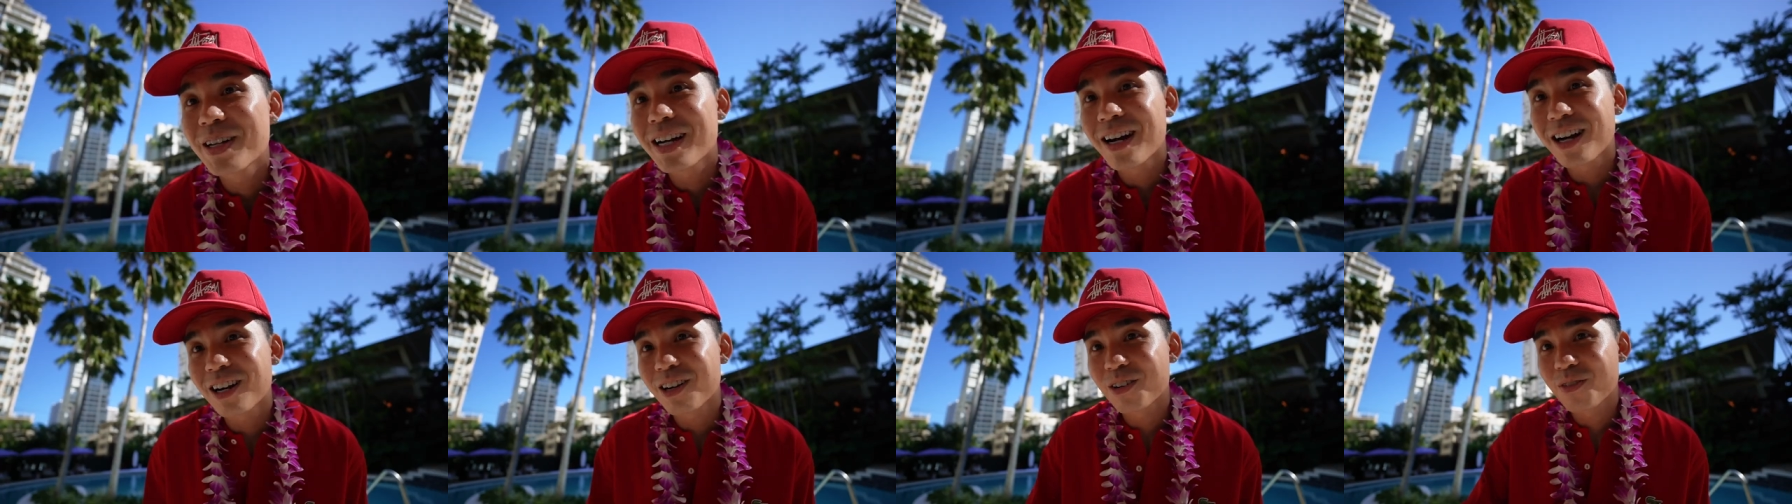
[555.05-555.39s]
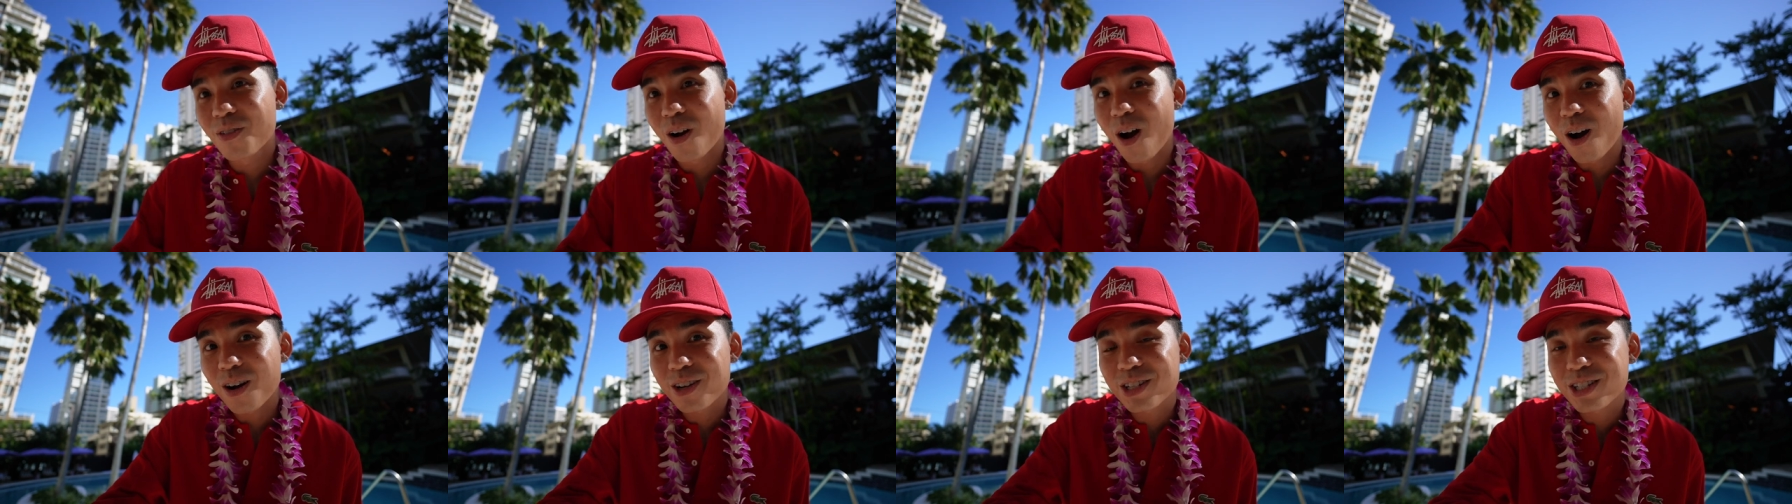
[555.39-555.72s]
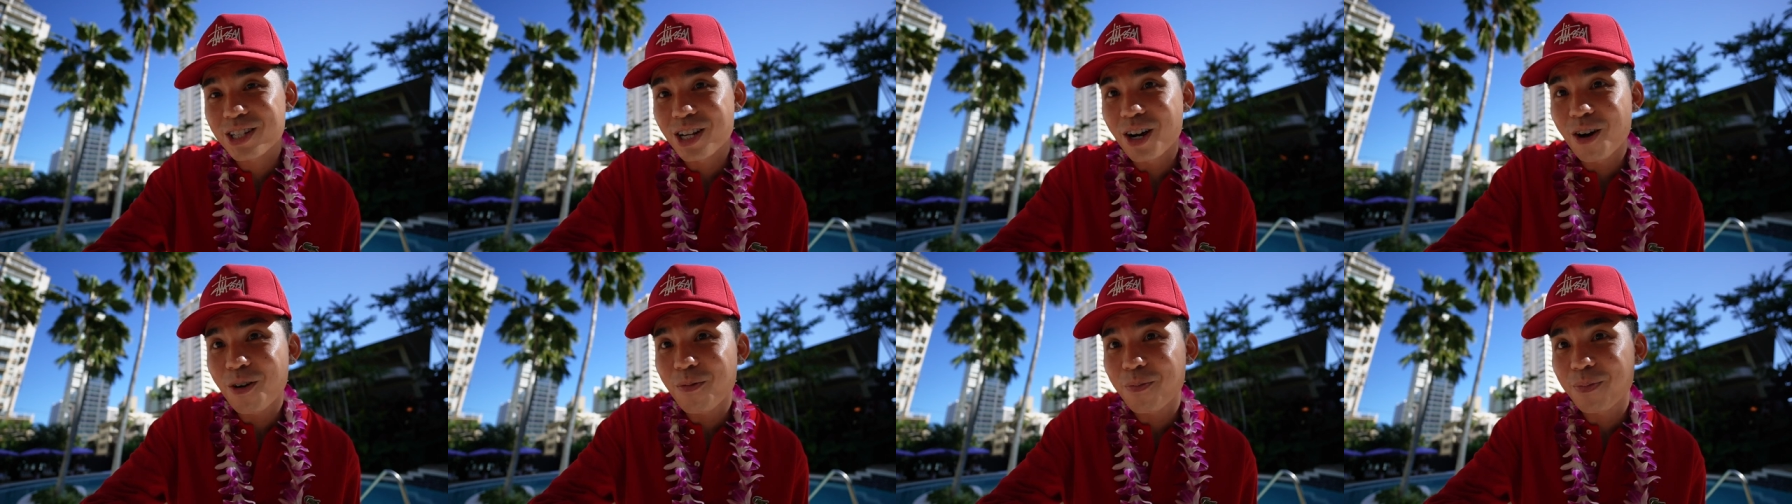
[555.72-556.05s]
We got a rock
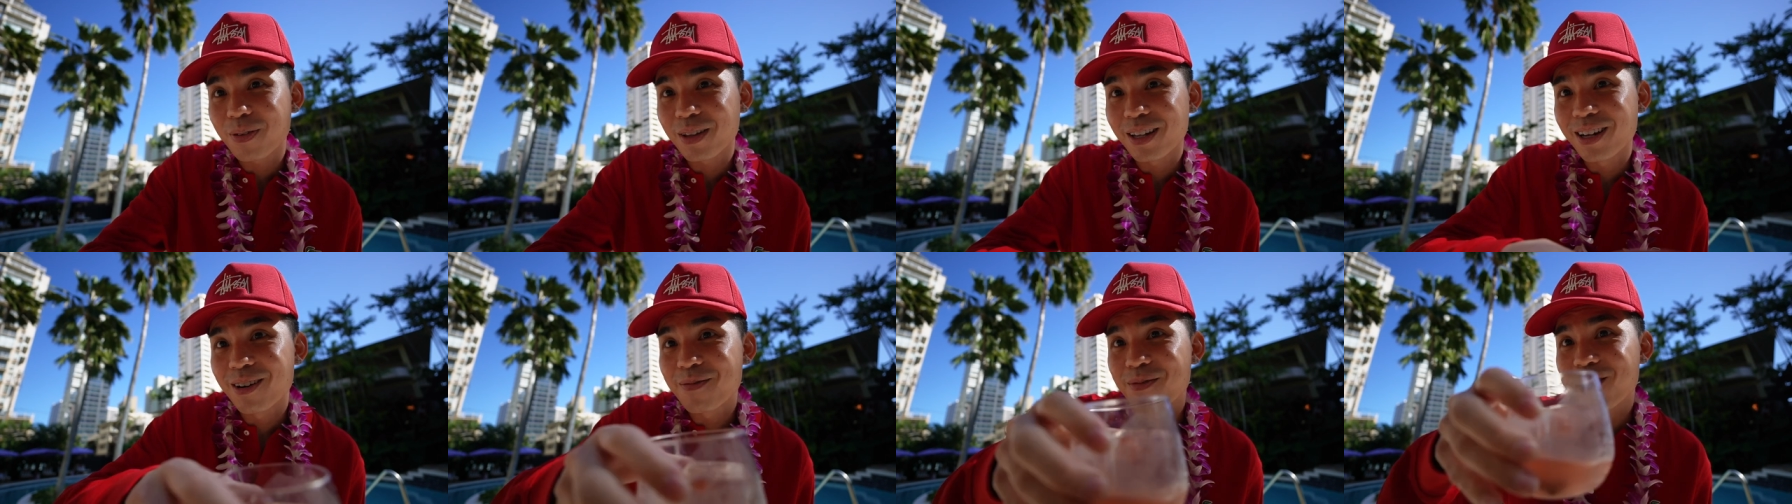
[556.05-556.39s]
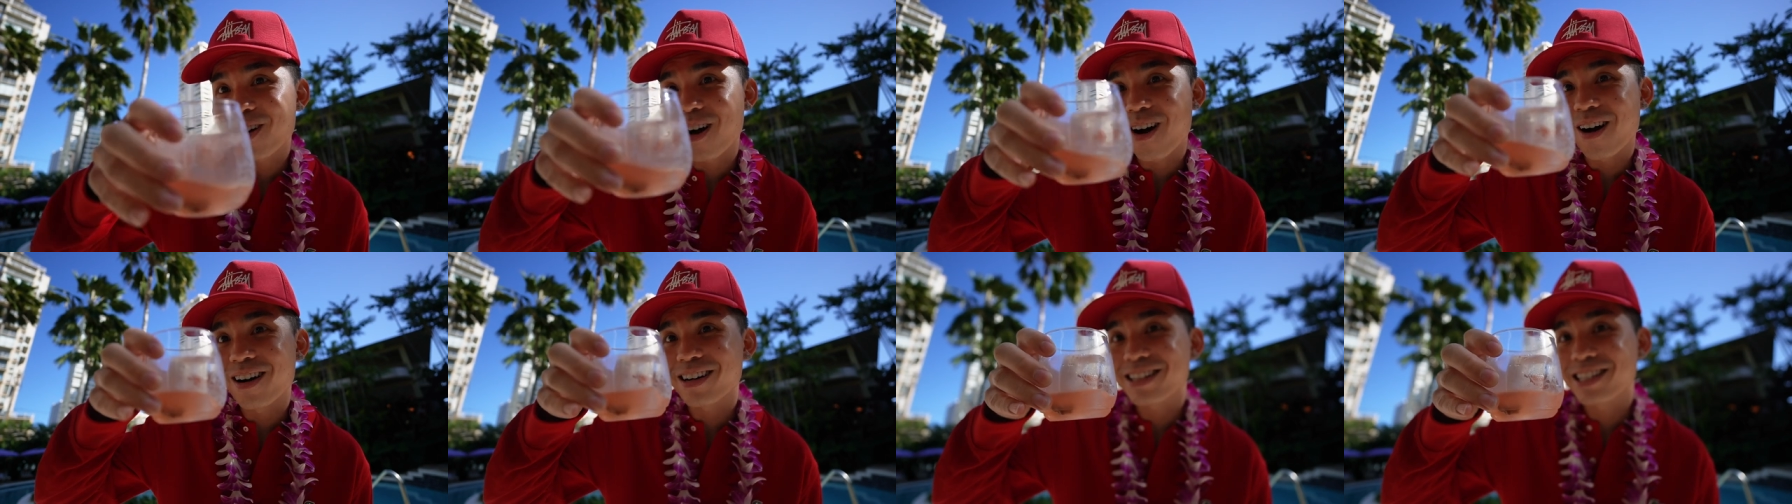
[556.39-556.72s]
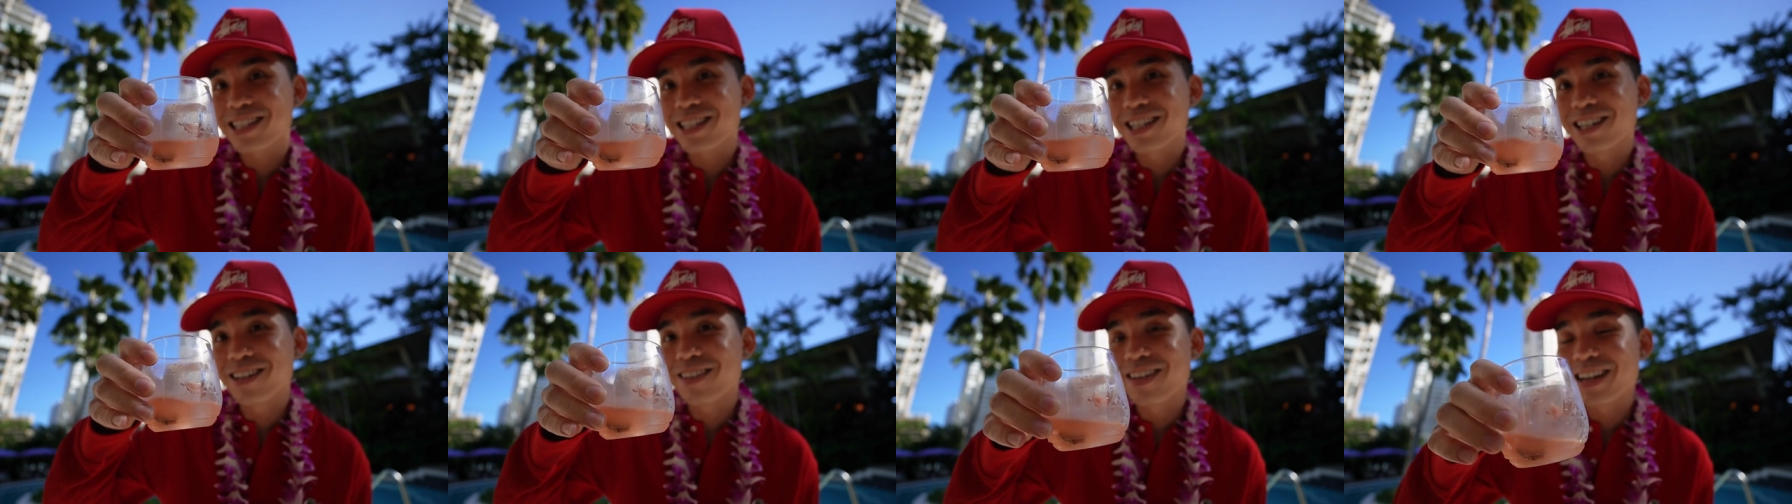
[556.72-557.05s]
salt plum
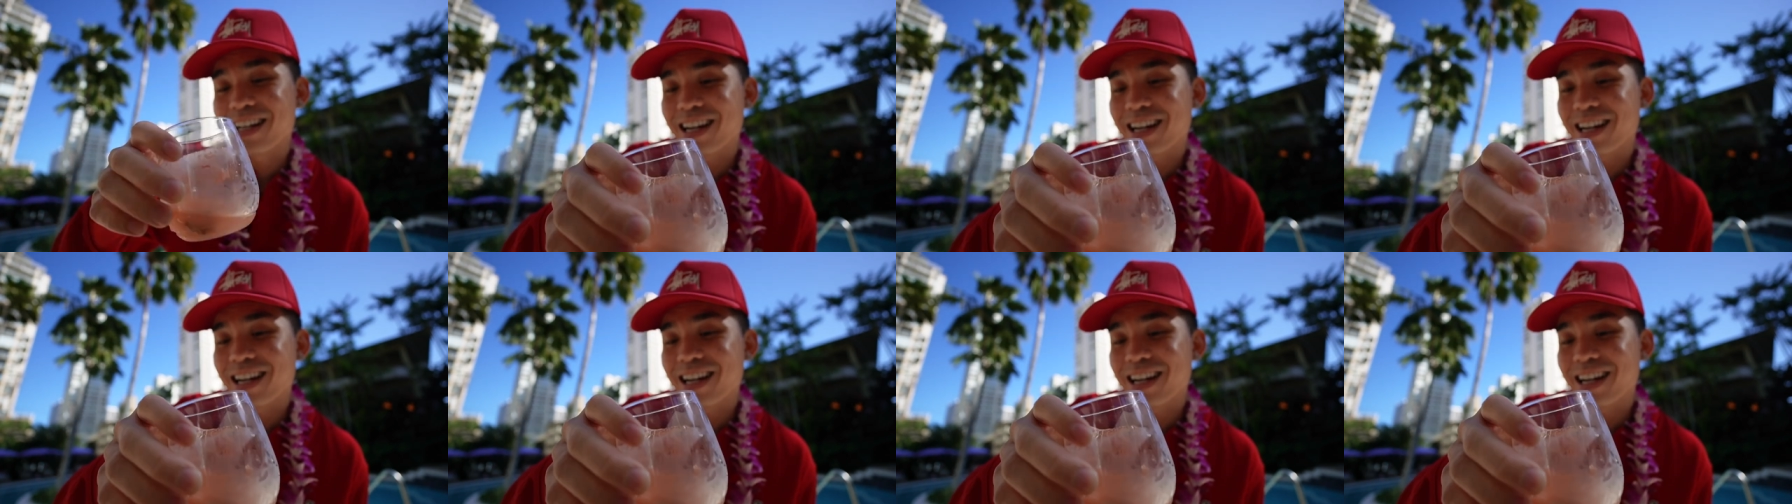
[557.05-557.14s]
cocktail,